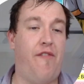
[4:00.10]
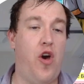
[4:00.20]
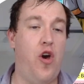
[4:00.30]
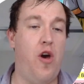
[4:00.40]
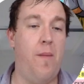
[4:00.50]

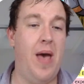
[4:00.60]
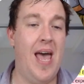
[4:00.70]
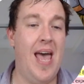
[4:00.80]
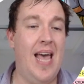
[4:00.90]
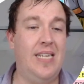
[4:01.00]
firm
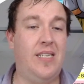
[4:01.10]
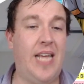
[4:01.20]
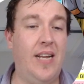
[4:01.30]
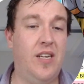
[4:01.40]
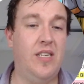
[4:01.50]

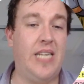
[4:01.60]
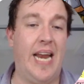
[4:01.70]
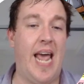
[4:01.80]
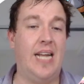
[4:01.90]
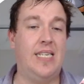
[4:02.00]
Zventus
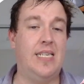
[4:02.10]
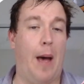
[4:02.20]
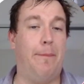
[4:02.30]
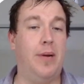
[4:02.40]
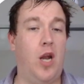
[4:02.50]
announces
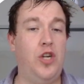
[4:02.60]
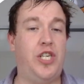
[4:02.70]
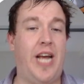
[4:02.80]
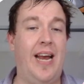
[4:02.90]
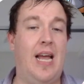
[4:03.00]
a
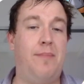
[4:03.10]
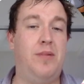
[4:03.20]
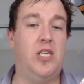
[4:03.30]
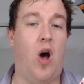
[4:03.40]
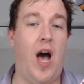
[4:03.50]
blockchain lab
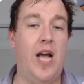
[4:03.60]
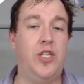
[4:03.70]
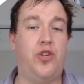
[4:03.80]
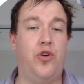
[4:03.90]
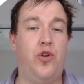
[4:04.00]

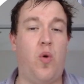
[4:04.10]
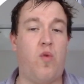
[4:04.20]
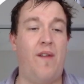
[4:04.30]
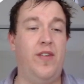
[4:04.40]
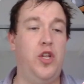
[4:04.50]
designed to
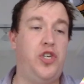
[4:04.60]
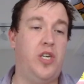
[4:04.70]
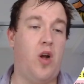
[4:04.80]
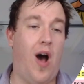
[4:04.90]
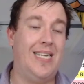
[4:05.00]

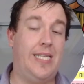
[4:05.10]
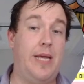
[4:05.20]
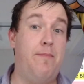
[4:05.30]
revolutionize the